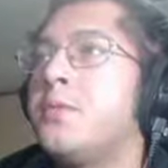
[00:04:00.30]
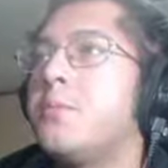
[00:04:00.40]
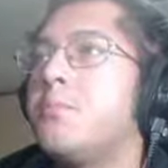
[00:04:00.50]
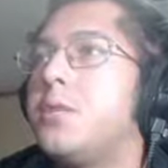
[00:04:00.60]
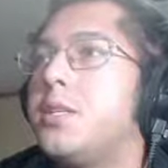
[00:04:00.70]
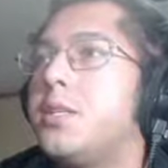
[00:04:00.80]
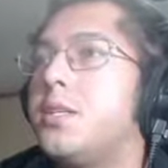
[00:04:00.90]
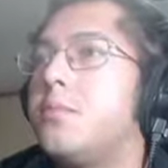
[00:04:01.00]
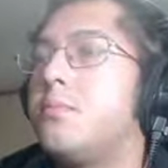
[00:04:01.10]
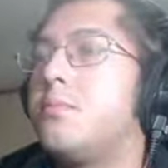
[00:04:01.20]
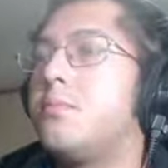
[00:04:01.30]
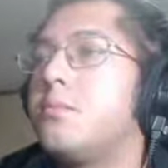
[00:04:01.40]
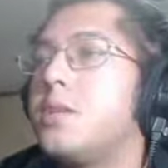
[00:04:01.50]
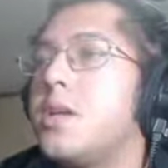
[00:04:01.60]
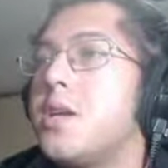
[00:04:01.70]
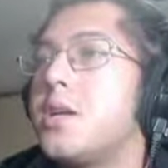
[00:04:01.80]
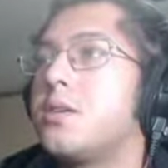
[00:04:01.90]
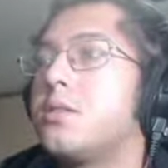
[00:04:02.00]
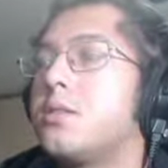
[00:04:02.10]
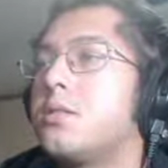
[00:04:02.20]
But yeah,
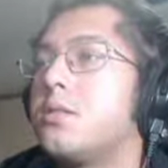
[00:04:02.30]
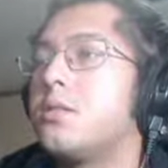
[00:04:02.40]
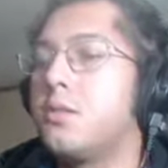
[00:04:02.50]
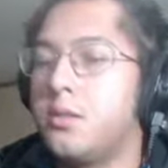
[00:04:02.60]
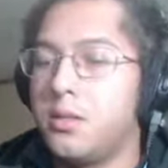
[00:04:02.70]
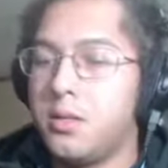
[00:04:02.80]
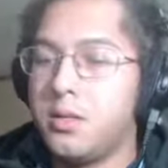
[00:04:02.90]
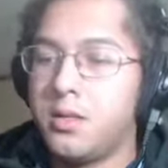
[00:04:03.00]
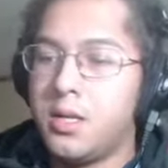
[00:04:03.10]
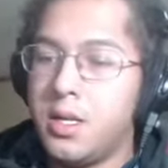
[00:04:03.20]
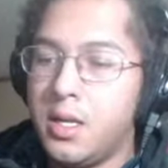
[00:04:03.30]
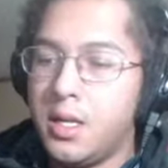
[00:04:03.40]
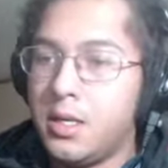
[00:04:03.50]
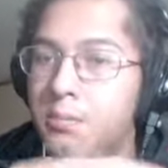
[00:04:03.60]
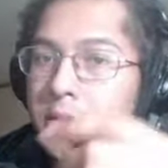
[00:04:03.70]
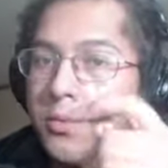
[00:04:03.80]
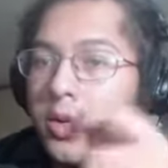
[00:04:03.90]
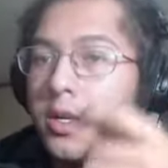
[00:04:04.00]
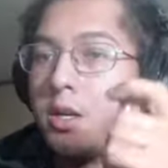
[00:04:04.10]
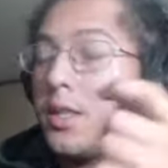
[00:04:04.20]
so been
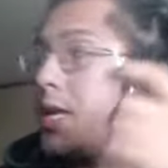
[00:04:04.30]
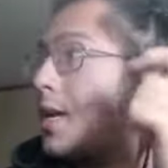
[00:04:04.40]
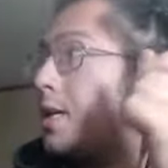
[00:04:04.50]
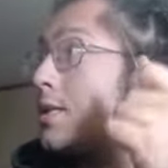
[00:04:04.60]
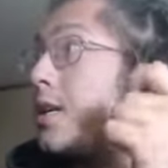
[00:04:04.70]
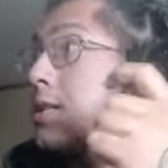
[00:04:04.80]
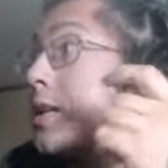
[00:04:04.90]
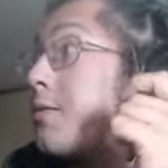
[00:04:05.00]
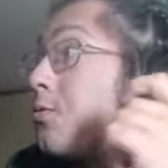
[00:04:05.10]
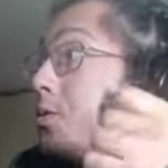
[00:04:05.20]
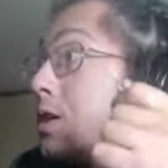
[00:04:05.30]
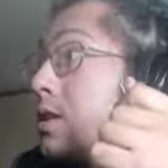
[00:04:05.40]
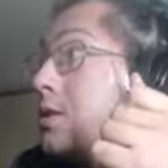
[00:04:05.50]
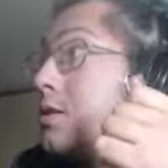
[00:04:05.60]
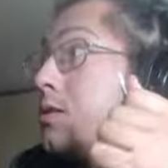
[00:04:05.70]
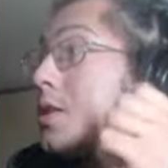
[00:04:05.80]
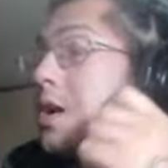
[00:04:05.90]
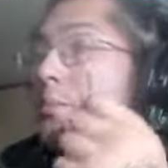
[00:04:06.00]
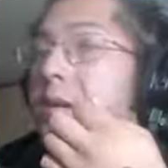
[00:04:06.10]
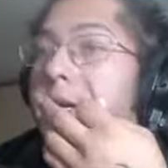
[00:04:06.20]
working on that. It takes a really long
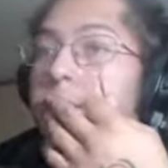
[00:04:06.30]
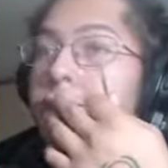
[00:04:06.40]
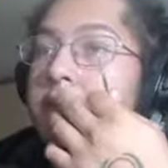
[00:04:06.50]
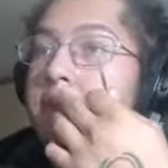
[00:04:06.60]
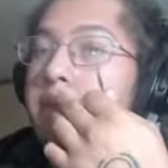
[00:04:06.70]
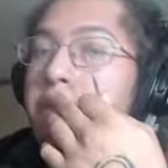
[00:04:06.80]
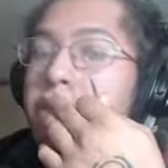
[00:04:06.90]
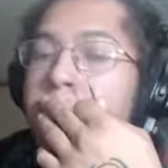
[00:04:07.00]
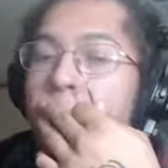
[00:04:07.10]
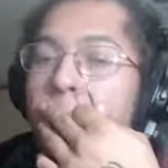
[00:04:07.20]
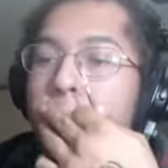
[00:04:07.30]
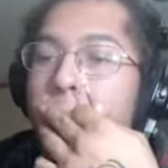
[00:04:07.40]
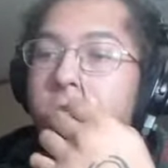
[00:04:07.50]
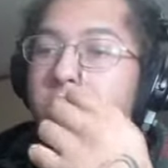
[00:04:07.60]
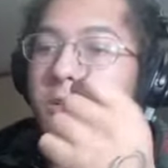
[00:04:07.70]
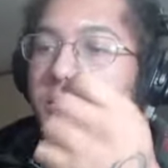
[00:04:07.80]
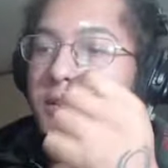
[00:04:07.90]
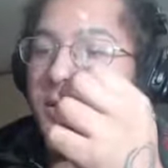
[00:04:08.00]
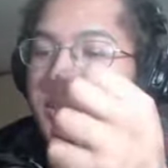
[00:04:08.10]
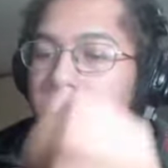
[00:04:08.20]
time, I gotta say, to do
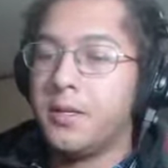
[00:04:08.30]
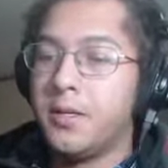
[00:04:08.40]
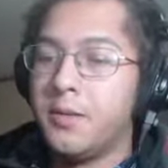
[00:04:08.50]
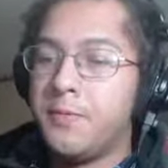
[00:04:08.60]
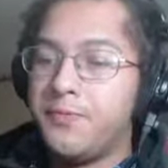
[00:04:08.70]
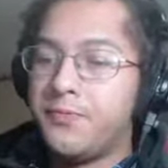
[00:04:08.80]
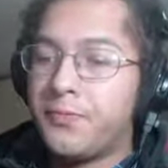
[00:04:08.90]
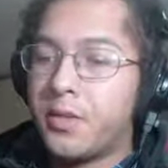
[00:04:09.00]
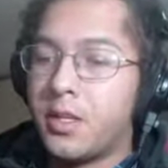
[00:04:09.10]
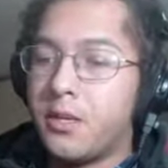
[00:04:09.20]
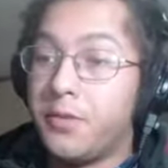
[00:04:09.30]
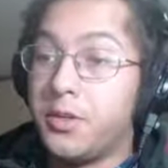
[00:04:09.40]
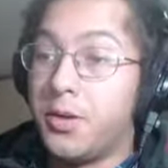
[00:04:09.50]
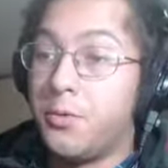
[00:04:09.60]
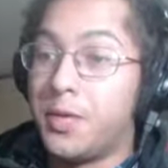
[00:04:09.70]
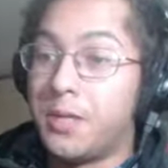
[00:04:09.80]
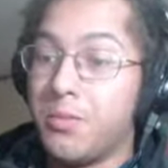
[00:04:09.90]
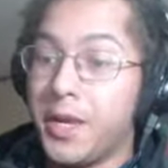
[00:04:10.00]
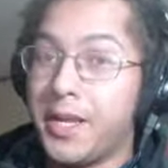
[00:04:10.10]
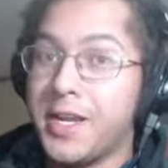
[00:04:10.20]
this. If you don't want to
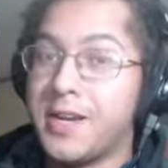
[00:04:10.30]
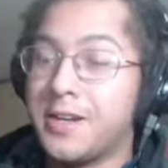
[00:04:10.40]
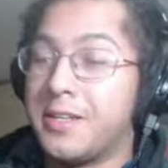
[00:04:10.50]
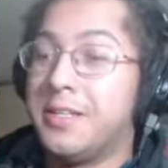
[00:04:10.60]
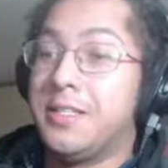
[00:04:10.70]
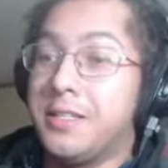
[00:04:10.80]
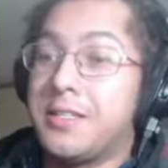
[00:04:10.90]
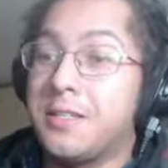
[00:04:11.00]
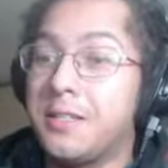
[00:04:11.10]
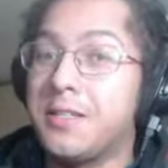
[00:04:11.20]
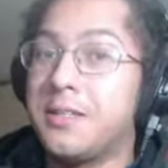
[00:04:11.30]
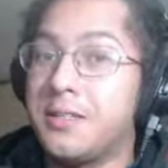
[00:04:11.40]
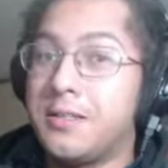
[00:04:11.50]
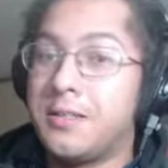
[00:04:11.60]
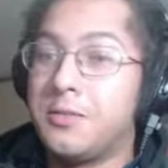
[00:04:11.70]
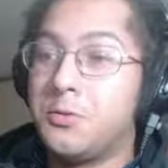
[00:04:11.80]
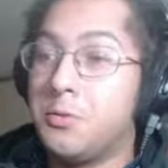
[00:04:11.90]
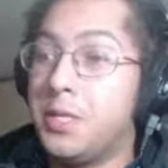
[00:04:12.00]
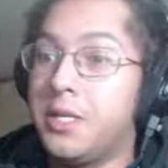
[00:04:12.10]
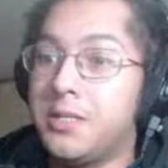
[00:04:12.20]
break hair, it takes a
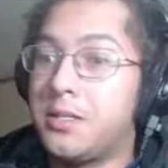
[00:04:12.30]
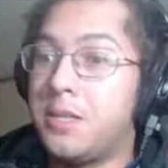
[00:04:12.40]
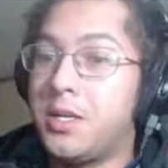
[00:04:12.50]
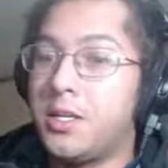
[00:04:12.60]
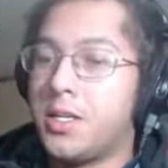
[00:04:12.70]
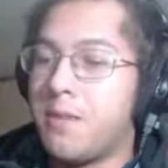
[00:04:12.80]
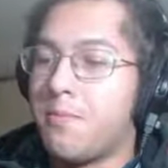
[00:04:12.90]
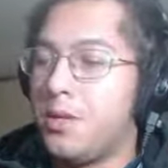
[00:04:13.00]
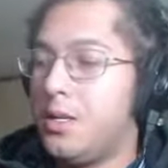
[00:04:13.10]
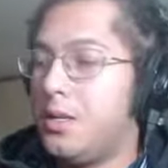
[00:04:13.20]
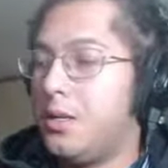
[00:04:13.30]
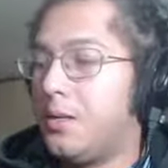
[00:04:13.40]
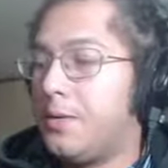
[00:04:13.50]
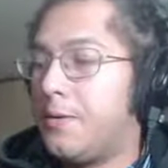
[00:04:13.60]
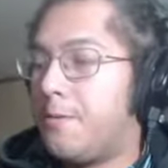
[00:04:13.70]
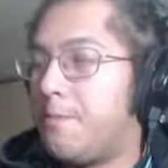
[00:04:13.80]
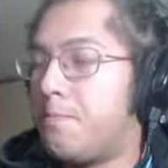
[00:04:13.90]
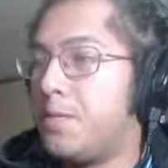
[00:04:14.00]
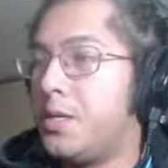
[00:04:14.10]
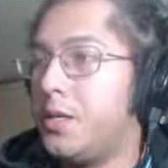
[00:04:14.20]
tremendous amount of time.
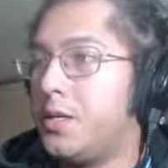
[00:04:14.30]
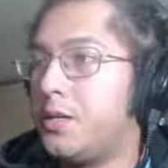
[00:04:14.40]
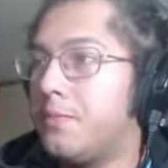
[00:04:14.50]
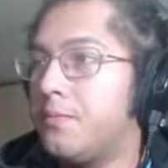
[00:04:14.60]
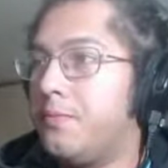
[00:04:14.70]
But I'll